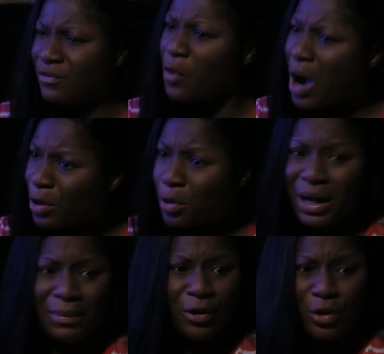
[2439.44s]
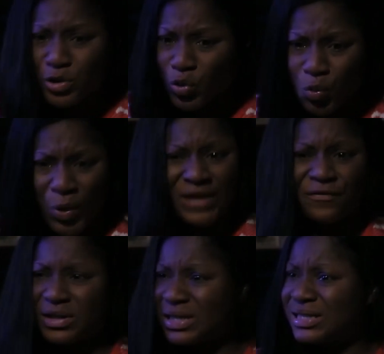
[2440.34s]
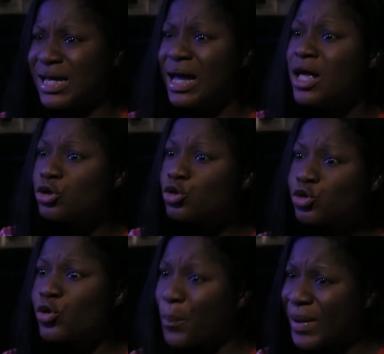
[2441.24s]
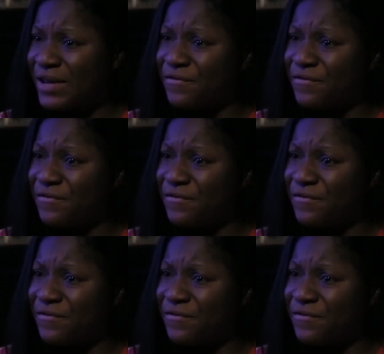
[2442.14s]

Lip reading: For how long am I going to wait for this their stupid